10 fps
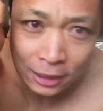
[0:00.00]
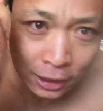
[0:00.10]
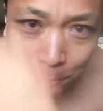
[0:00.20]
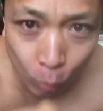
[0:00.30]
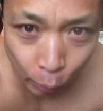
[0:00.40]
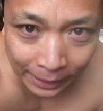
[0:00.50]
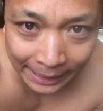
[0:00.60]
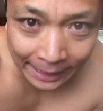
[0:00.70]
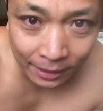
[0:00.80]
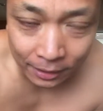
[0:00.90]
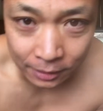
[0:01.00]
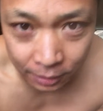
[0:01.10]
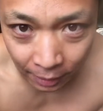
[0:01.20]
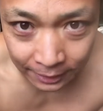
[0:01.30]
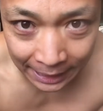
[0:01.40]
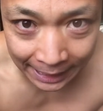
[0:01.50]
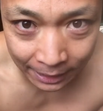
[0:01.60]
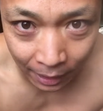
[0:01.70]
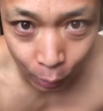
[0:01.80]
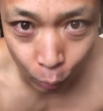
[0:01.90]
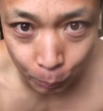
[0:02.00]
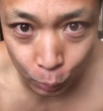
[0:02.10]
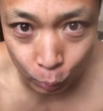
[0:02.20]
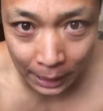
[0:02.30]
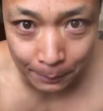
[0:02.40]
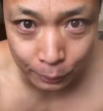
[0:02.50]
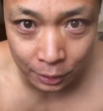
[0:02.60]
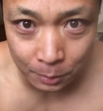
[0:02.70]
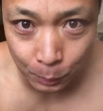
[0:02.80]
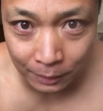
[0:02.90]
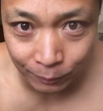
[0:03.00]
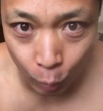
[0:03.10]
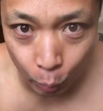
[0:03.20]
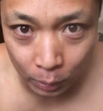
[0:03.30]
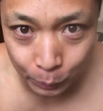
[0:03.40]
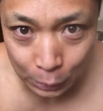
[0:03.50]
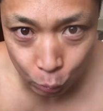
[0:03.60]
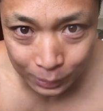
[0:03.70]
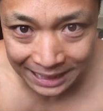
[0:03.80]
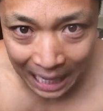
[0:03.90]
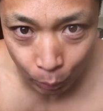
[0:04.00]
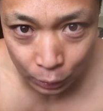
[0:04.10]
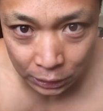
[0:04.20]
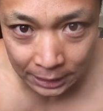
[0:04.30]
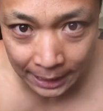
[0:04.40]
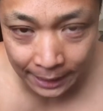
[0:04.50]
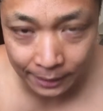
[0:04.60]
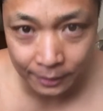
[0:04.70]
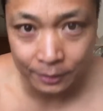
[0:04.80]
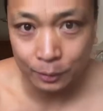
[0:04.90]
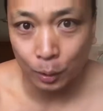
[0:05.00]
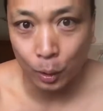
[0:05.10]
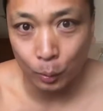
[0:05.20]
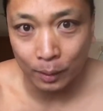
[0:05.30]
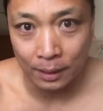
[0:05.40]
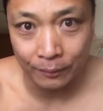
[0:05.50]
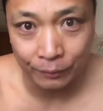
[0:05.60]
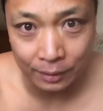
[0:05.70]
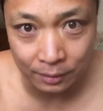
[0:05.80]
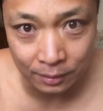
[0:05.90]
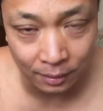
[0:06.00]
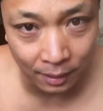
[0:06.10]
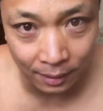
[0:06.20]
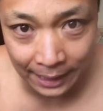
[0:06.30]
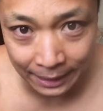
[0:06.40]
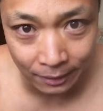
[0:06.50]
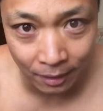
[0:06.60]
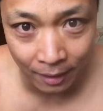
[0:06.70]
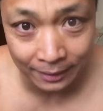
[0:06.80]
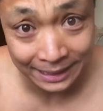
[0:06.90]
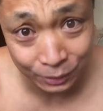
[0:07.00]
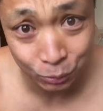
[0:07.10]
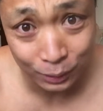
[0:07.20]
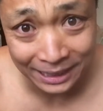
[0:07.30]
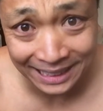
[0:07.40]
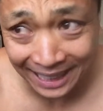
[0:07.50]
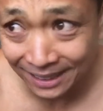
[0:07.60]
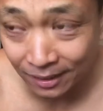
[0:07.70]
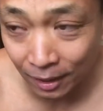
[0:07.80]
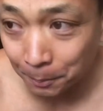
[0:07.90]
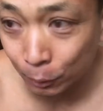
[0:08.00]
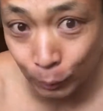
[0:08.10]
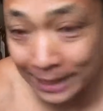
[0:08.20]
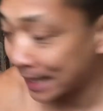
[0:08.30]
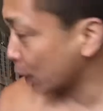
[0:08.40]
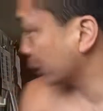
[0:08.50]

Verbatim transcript: Good morning, Sunday. I hope you were able to spring forward. We lose an hour today, so if it's uh, 8 o'clock, it's really 9 o'clock. But right now